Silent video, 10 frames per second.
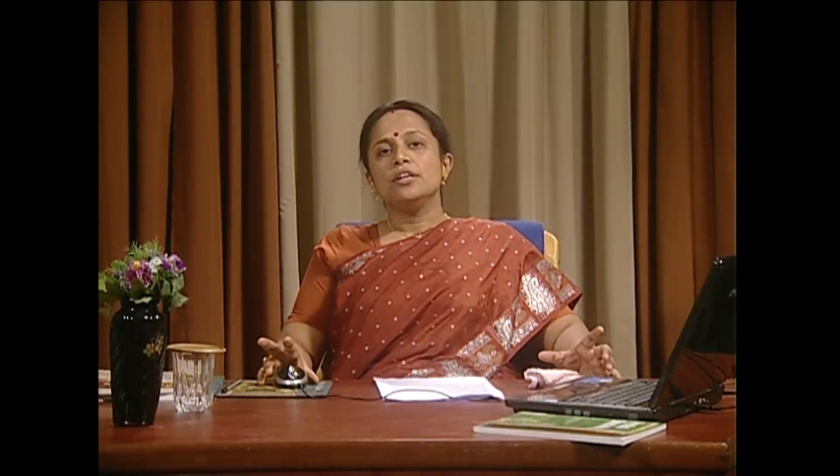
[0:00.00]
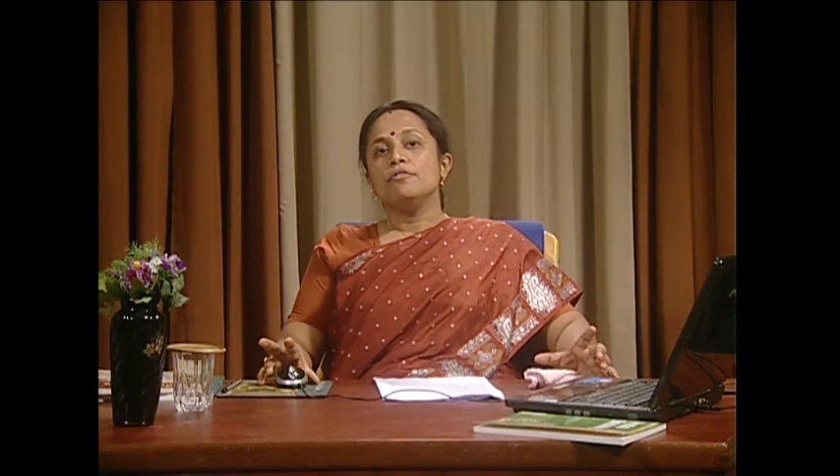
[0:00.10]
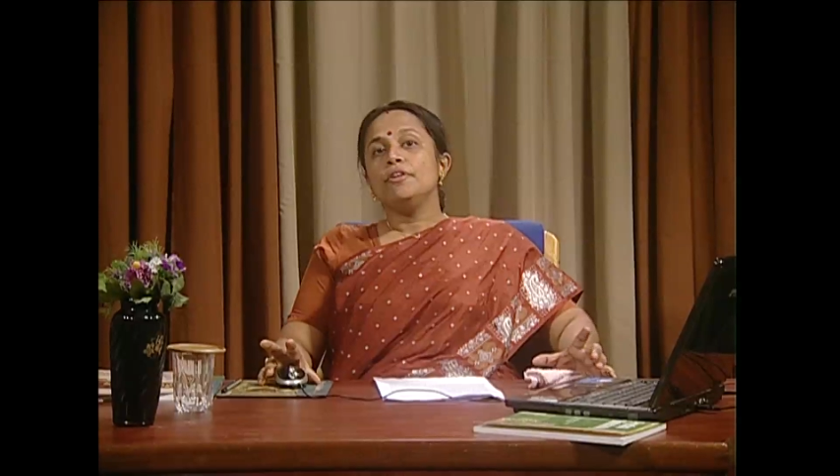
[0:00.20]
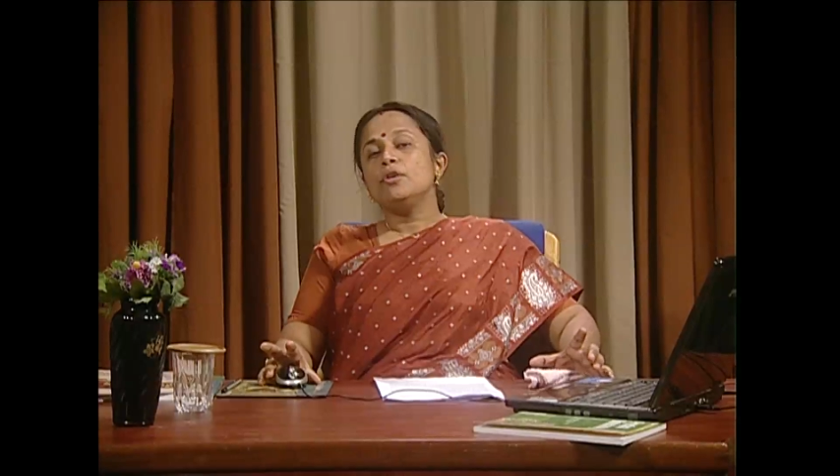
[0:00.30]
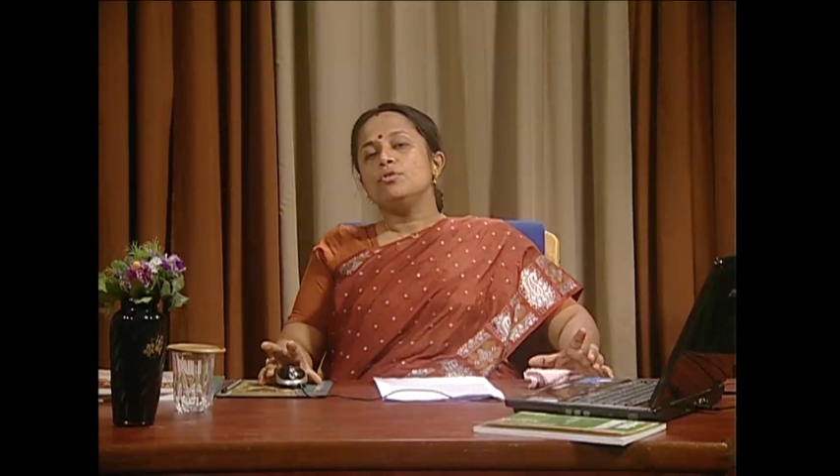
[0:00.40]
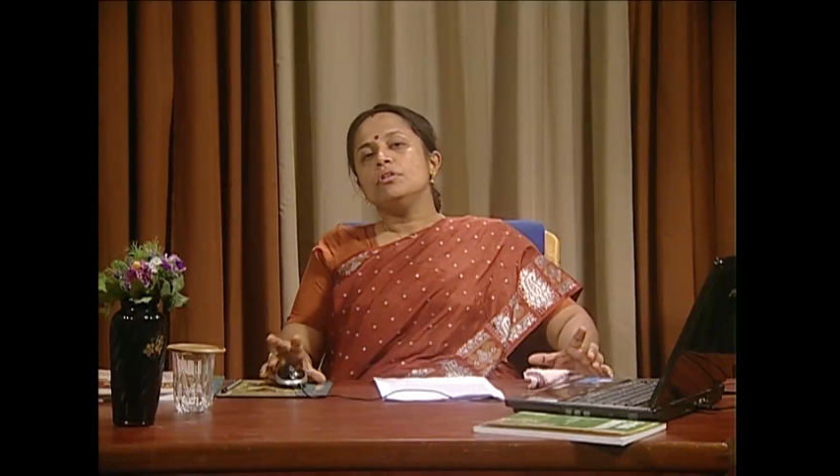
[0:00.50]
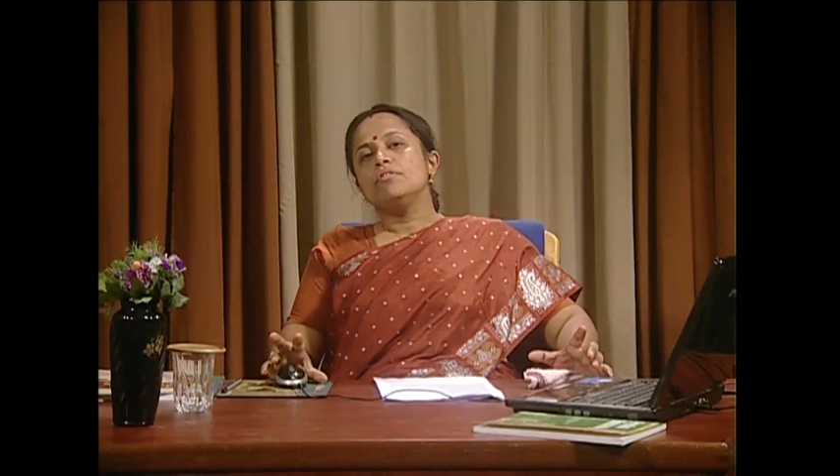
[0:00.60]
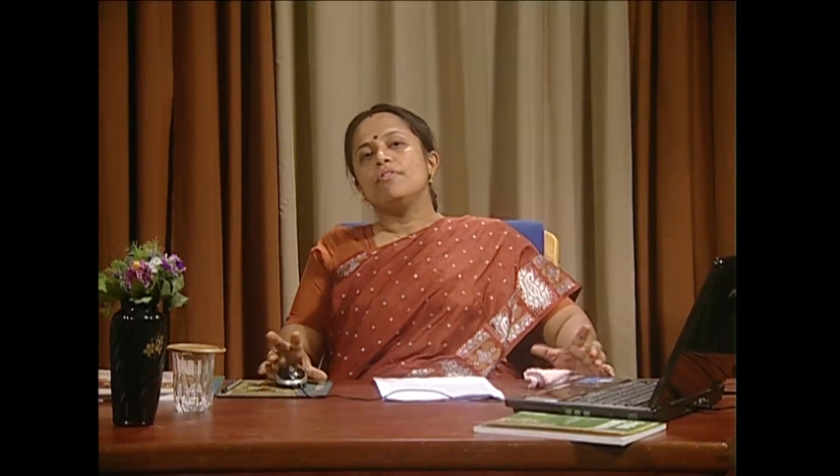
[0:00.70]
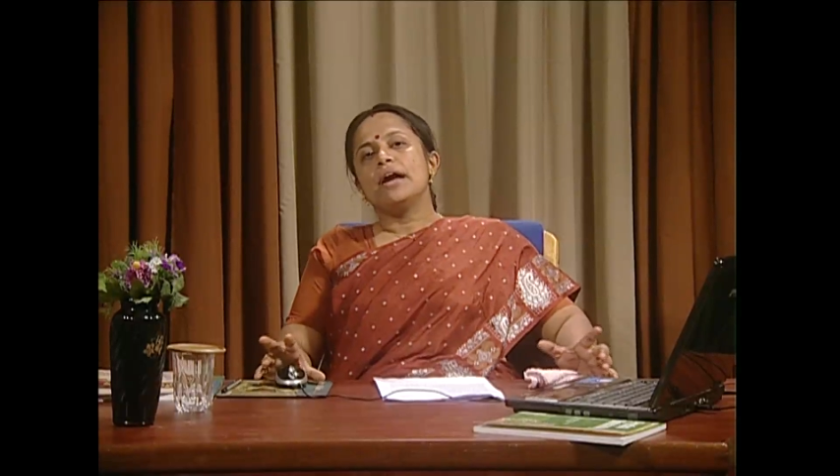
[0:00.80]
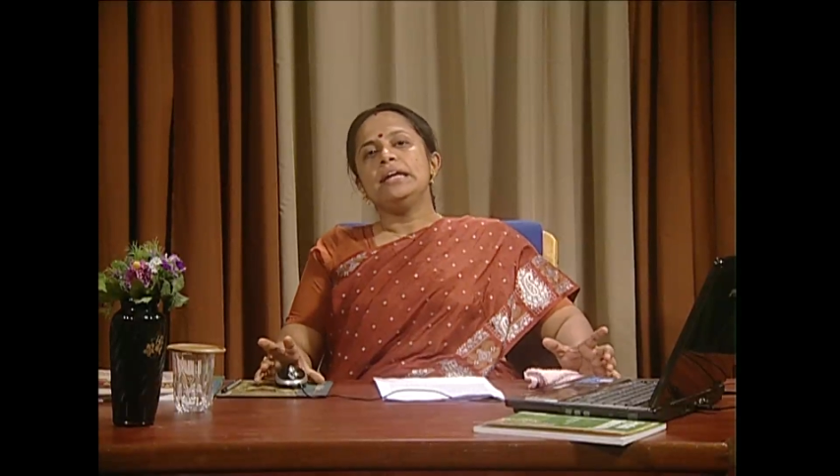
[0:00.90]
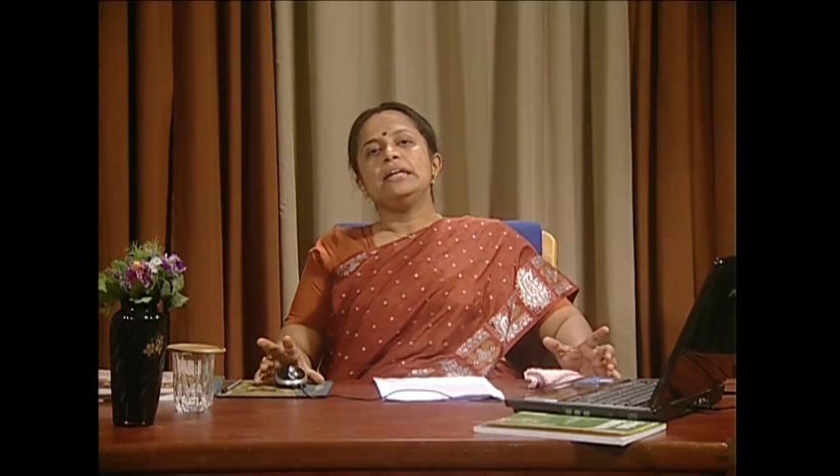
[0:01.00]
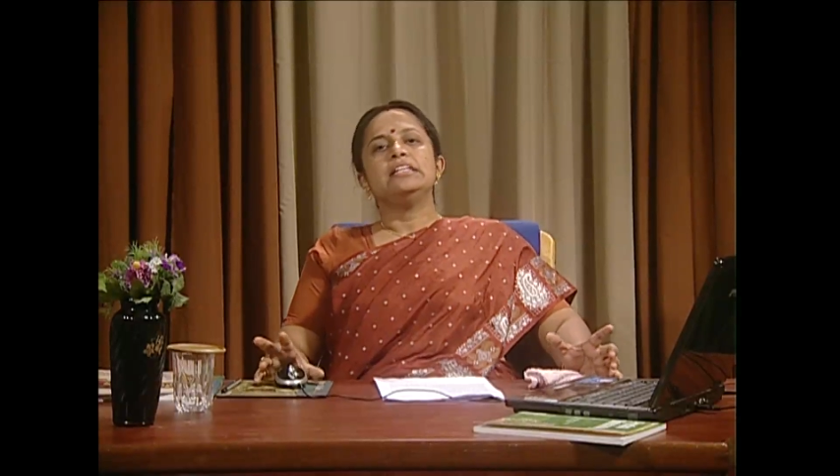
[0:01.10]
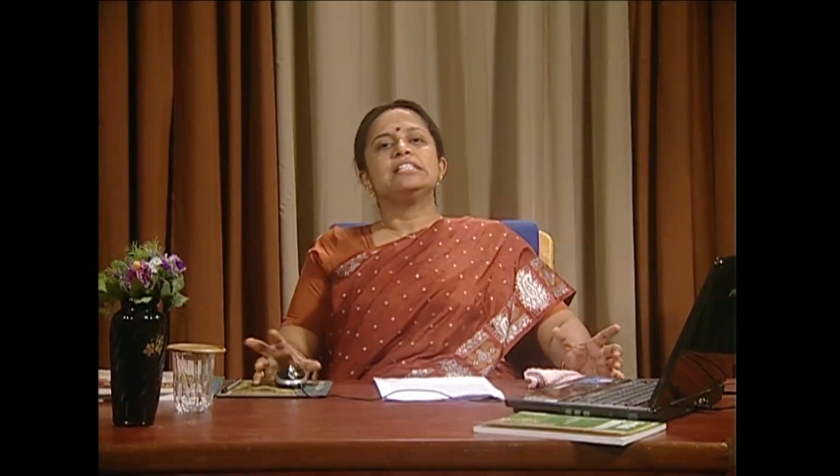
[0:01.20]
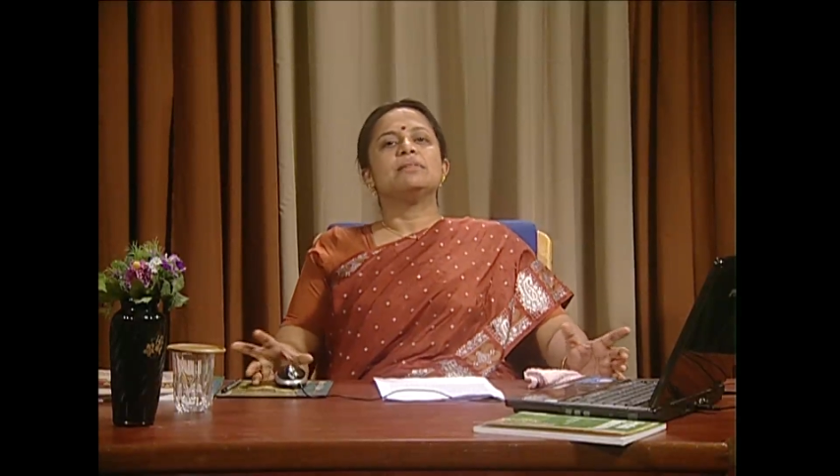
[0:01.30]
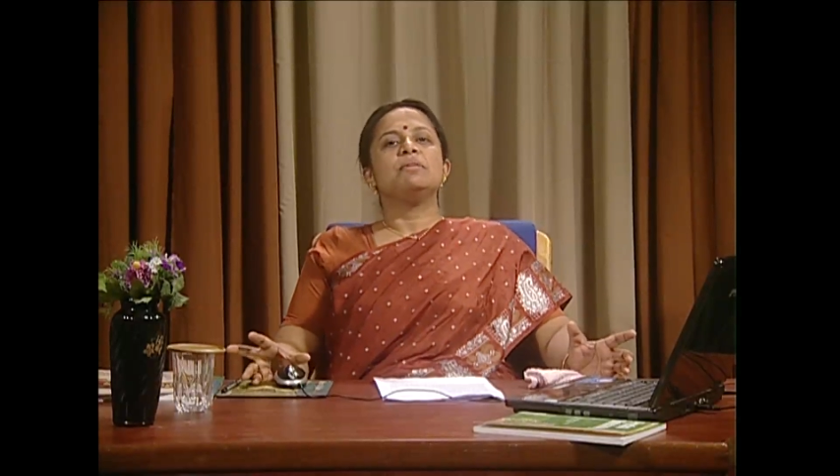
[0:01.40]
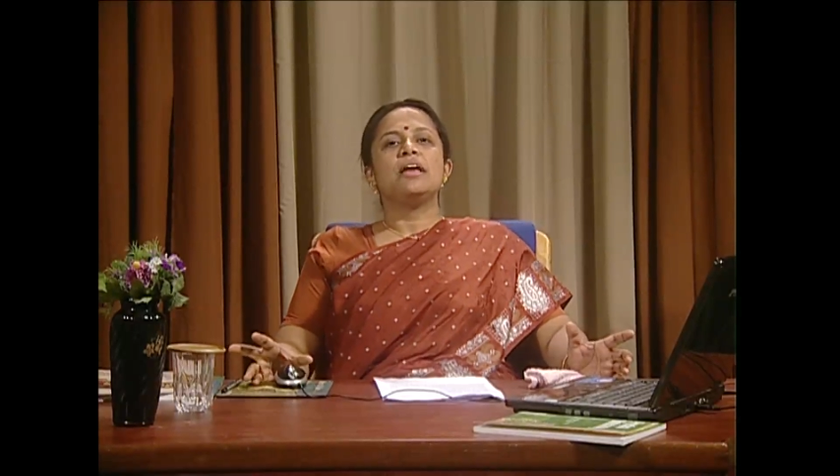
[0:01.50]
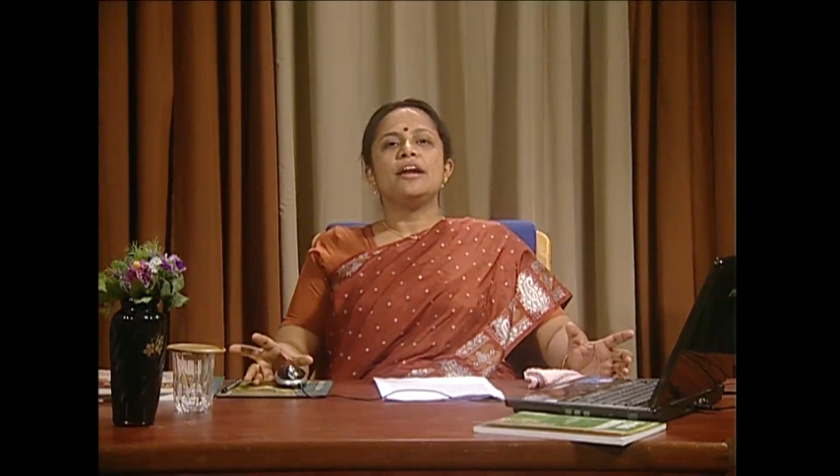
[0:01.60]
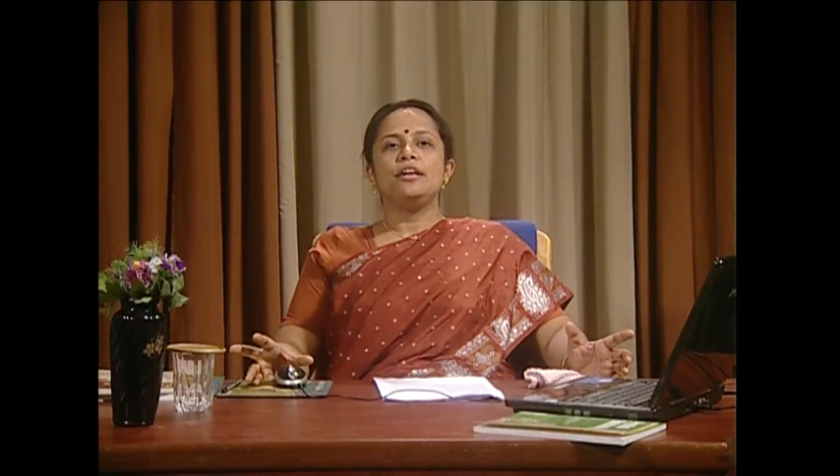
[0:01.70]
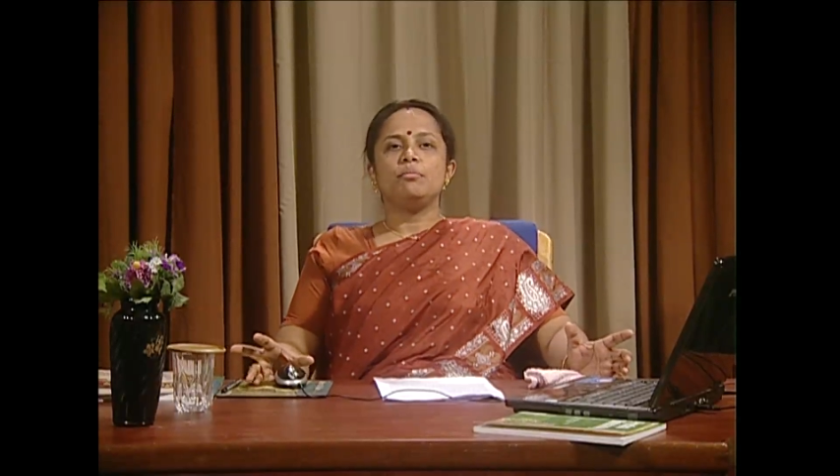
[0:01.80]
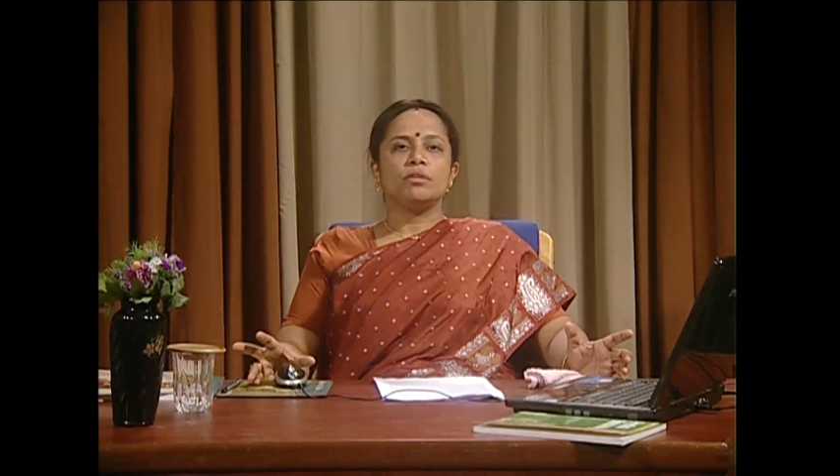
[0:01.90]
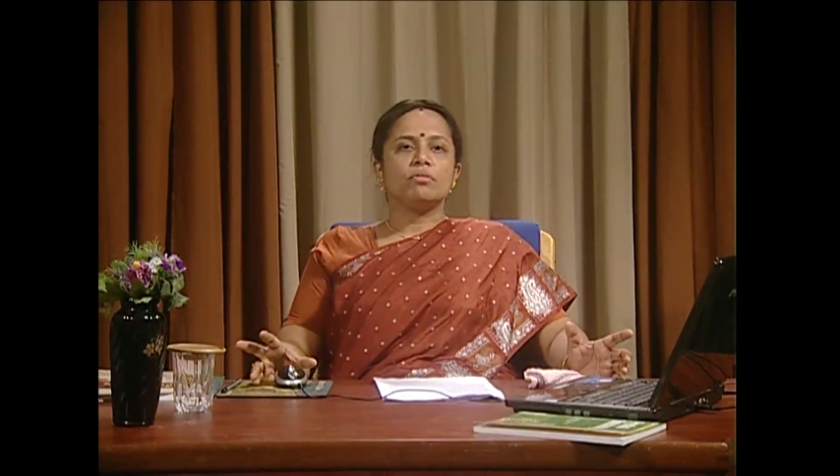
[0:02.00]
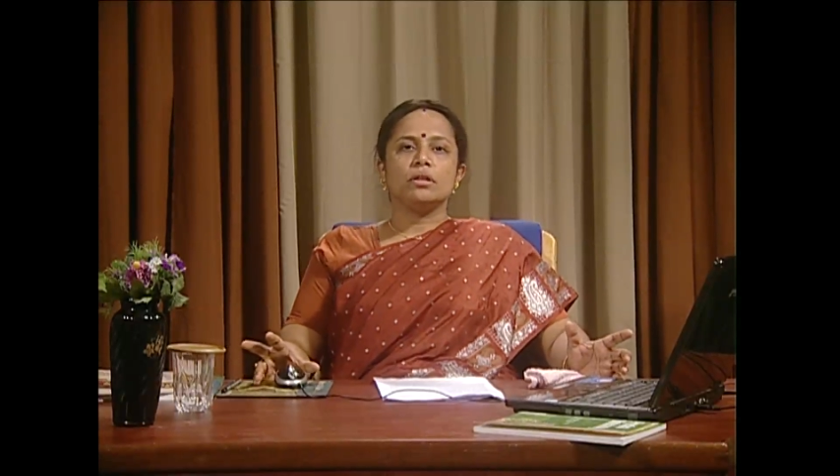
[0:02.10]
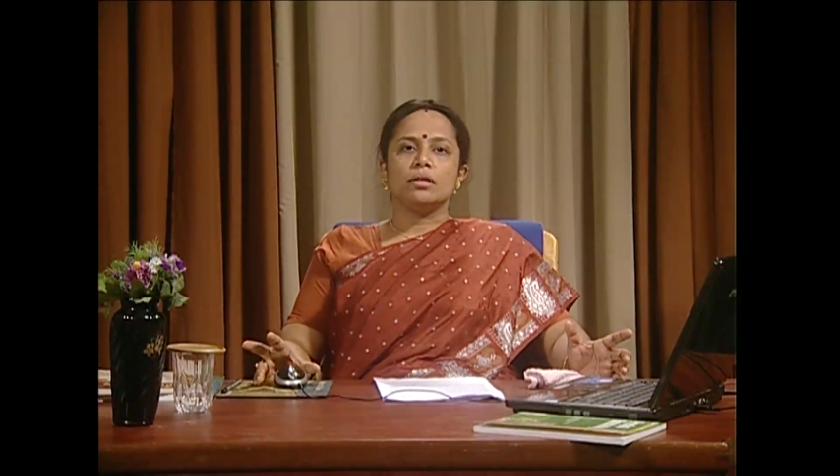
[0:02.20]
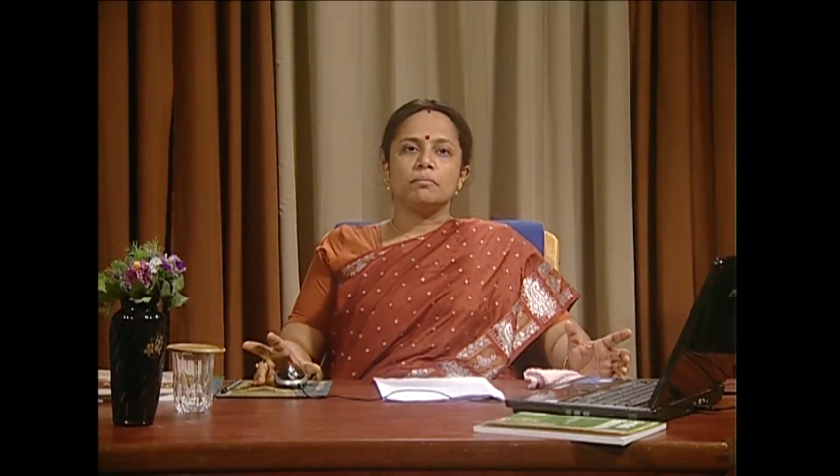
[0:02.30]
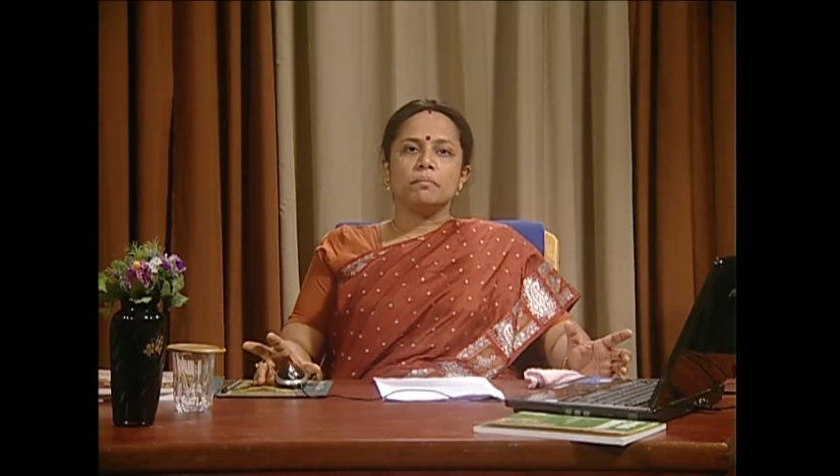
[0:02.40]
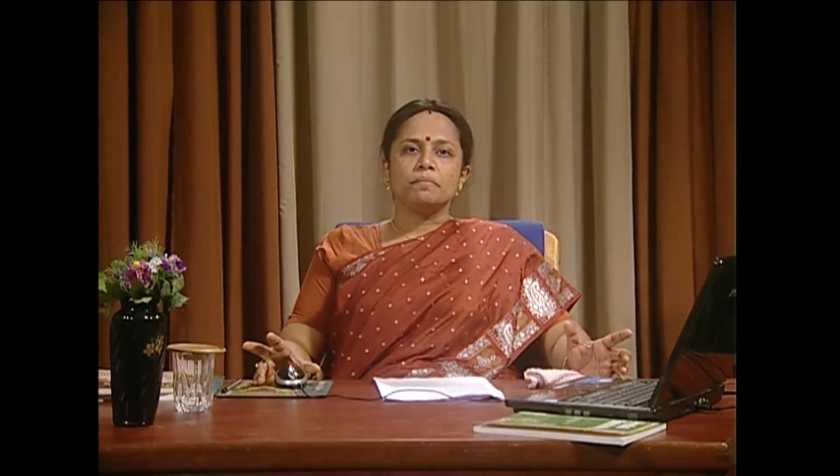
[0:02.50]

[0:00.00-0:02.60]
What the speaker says: we couldn't find any similarity between them.